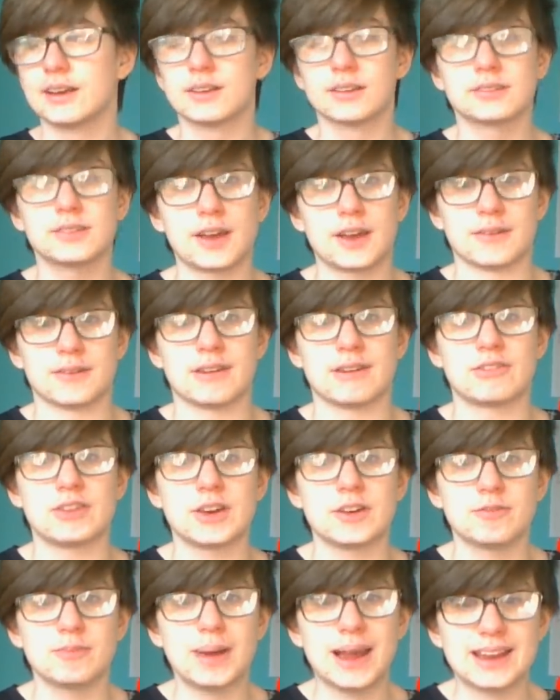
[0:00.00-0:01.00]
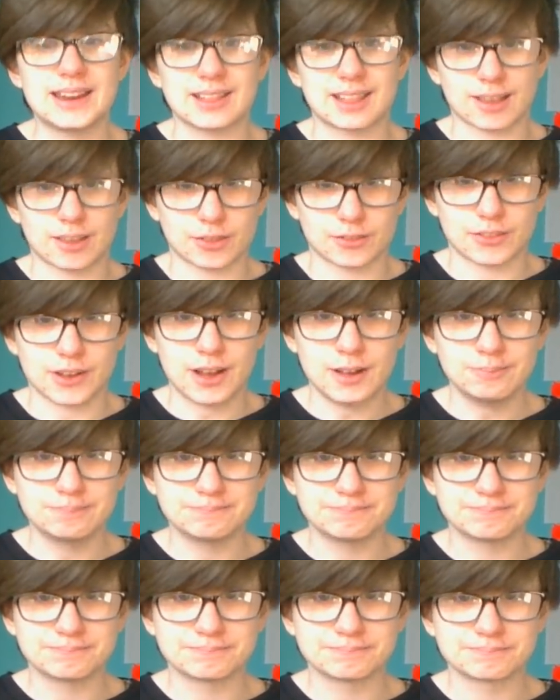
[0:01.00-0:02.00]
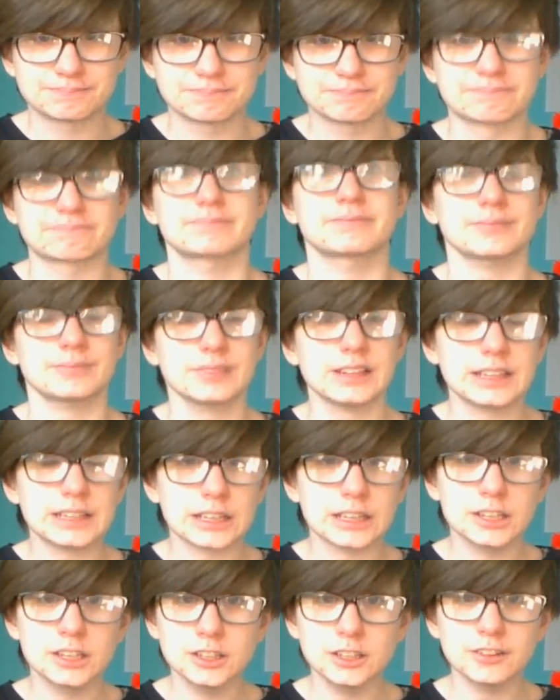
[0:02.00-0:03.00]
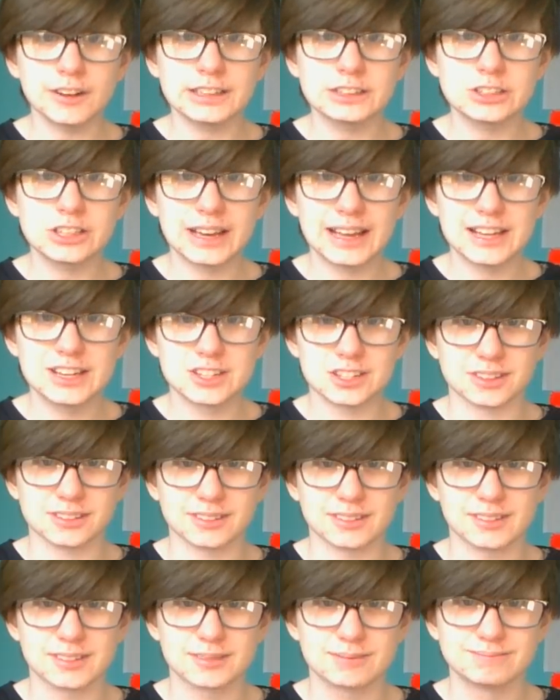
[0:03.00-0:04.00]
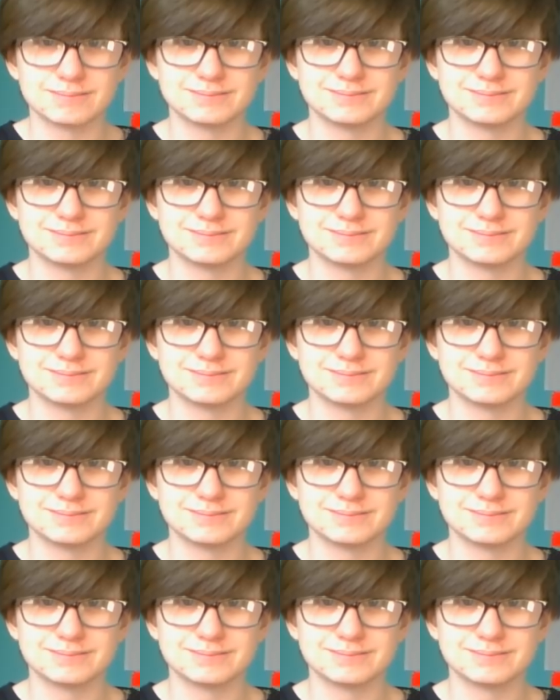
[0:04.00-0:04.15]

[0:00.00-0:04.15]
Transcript: So, if you've made it this far, congratulations.